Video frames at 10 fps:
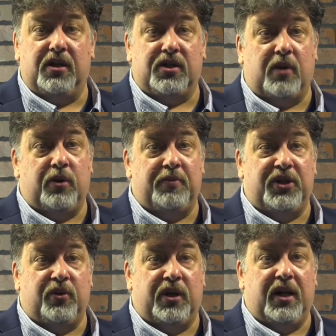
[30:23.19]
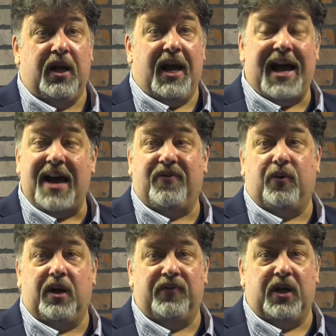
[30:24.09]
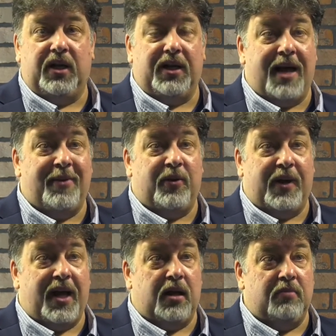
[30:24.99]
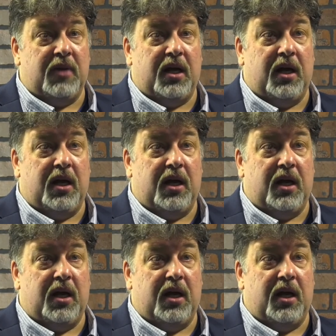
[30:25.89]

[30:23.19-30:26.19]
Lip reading: because I wouldn't be doing half of what I've done in comedy without him.